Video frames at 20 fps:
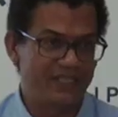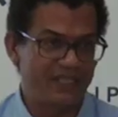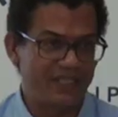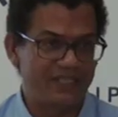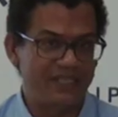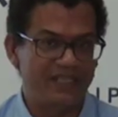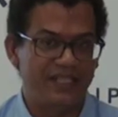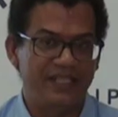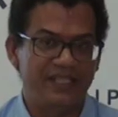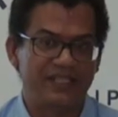
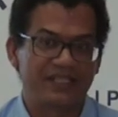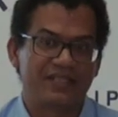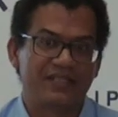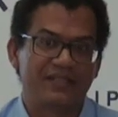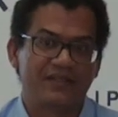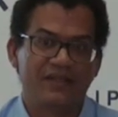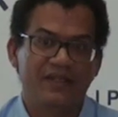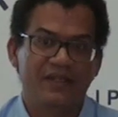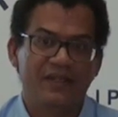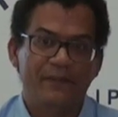another
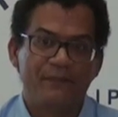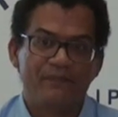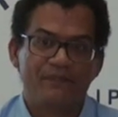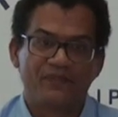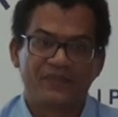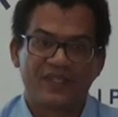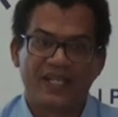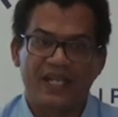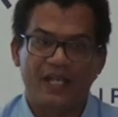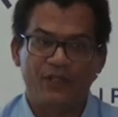election
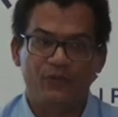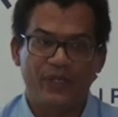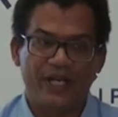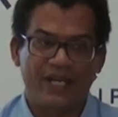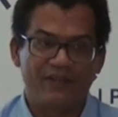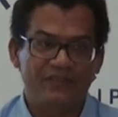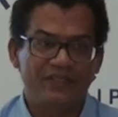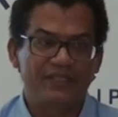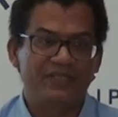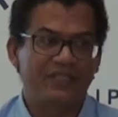and we
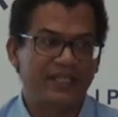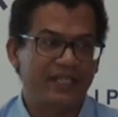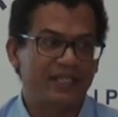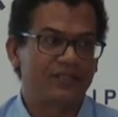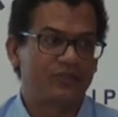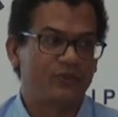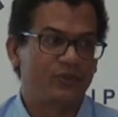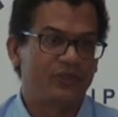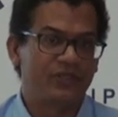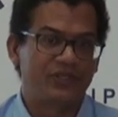haven't
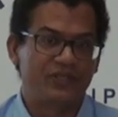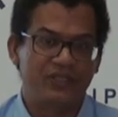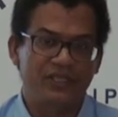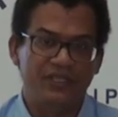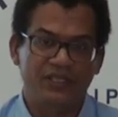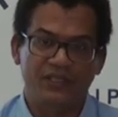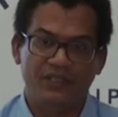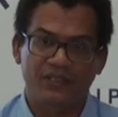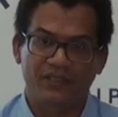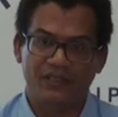dealt with
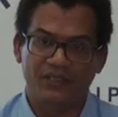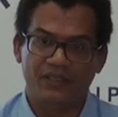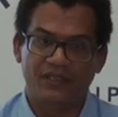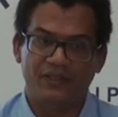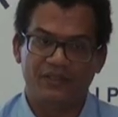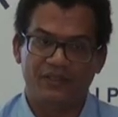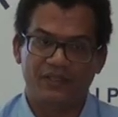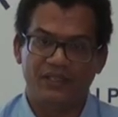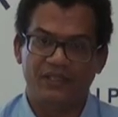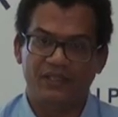the,
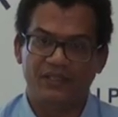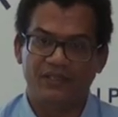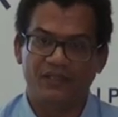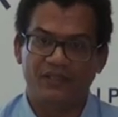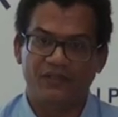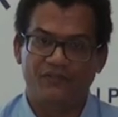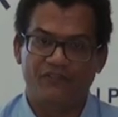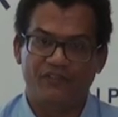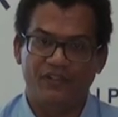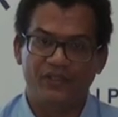the
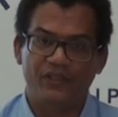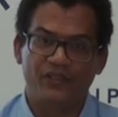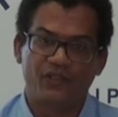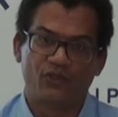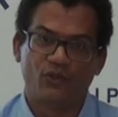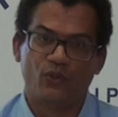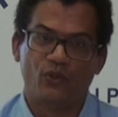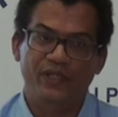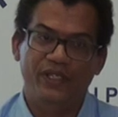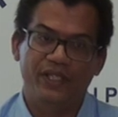very
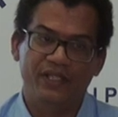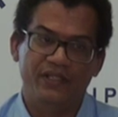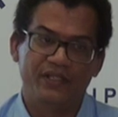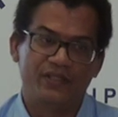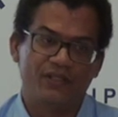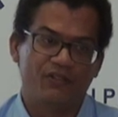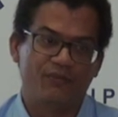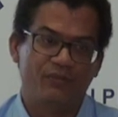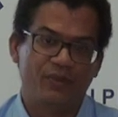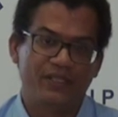thorny
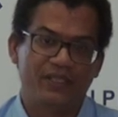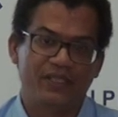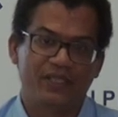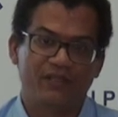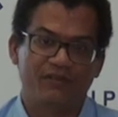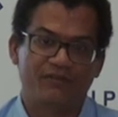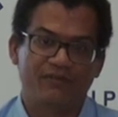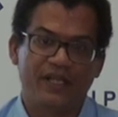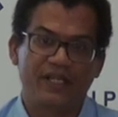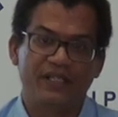issue of
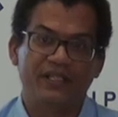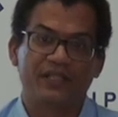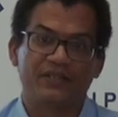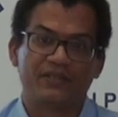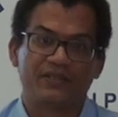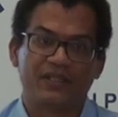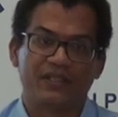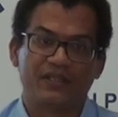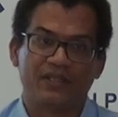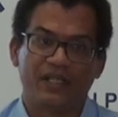political
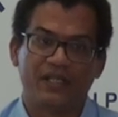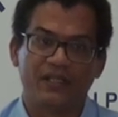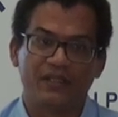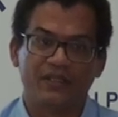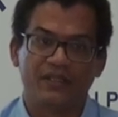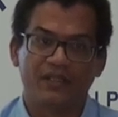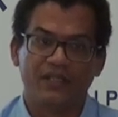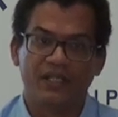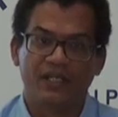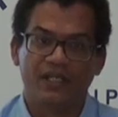finance and,
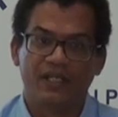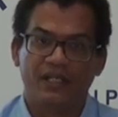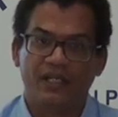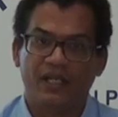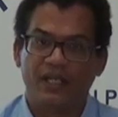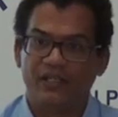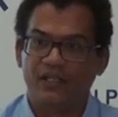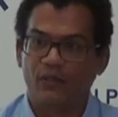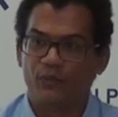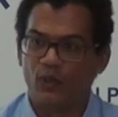and,
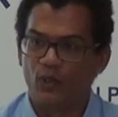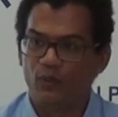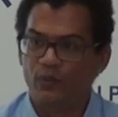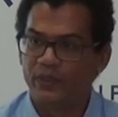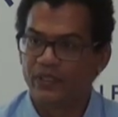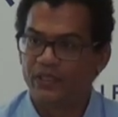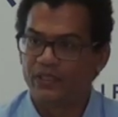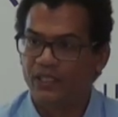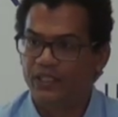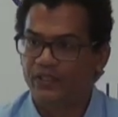and
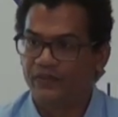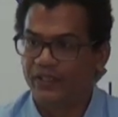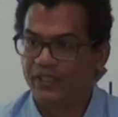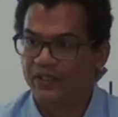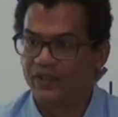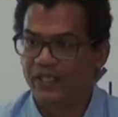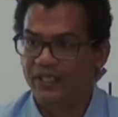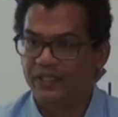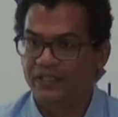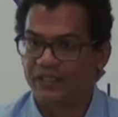appropriately
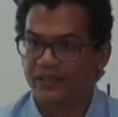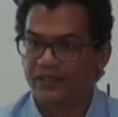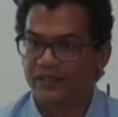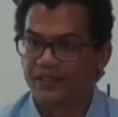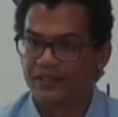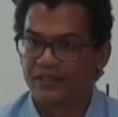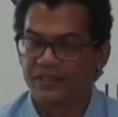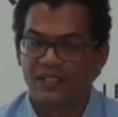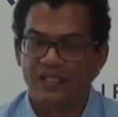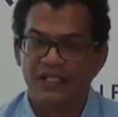regulating
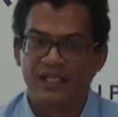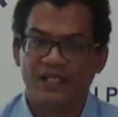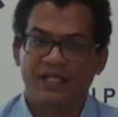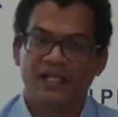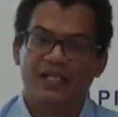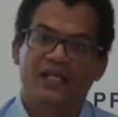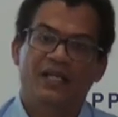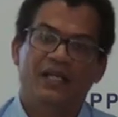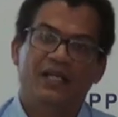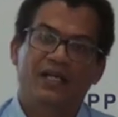this.
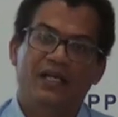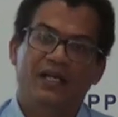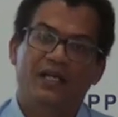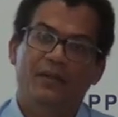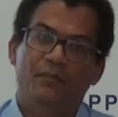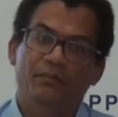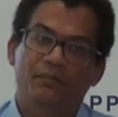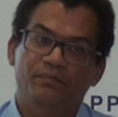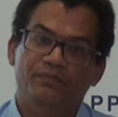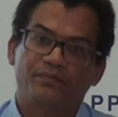
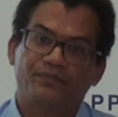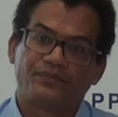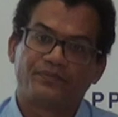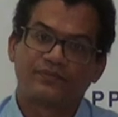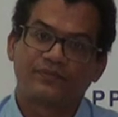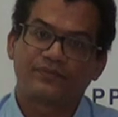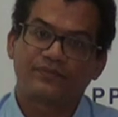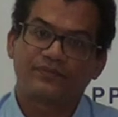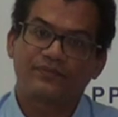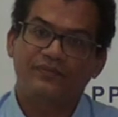Um,
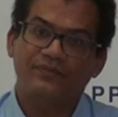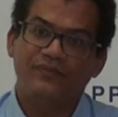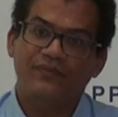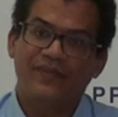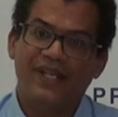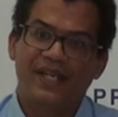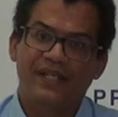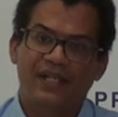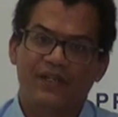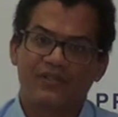
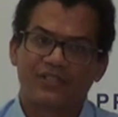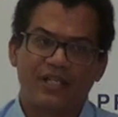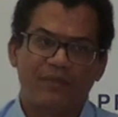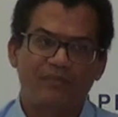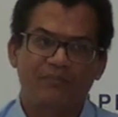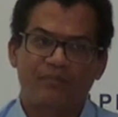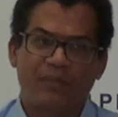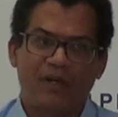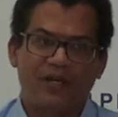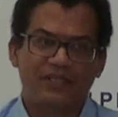and now
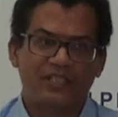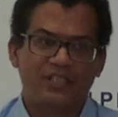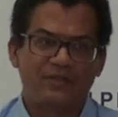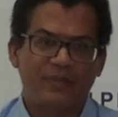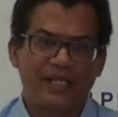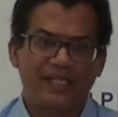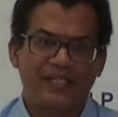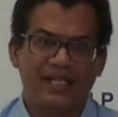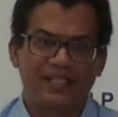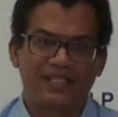some parties
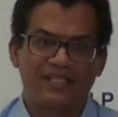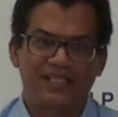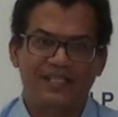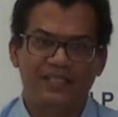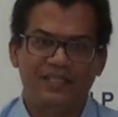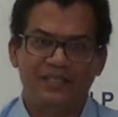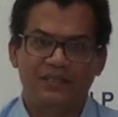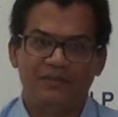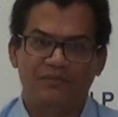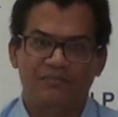might
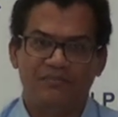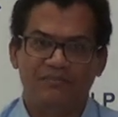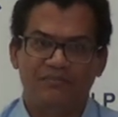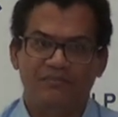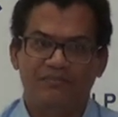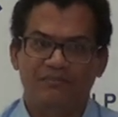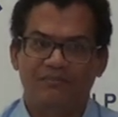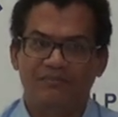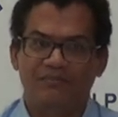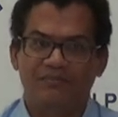actually
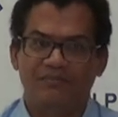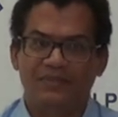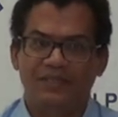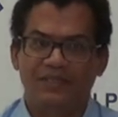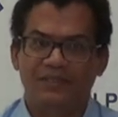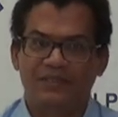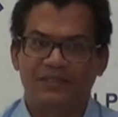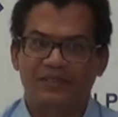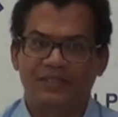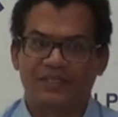
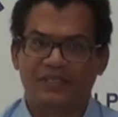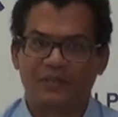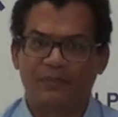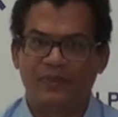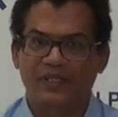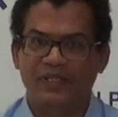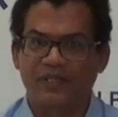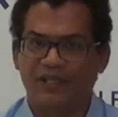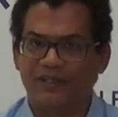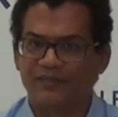uh,
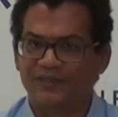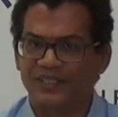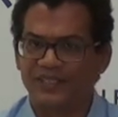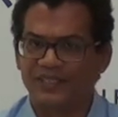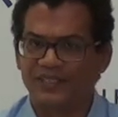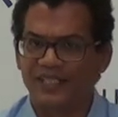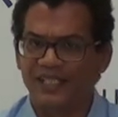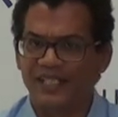disappear after this